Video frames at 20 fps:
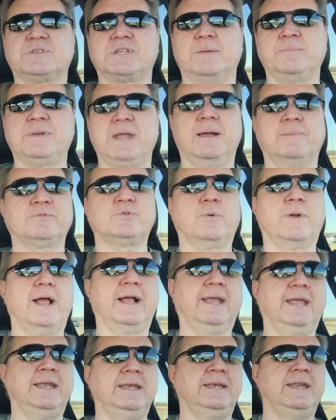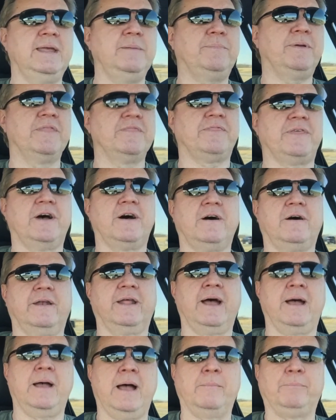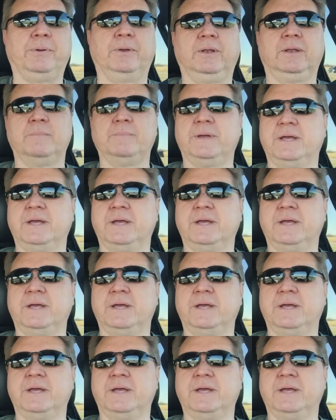Sometimes when I get deep in thought, I pull a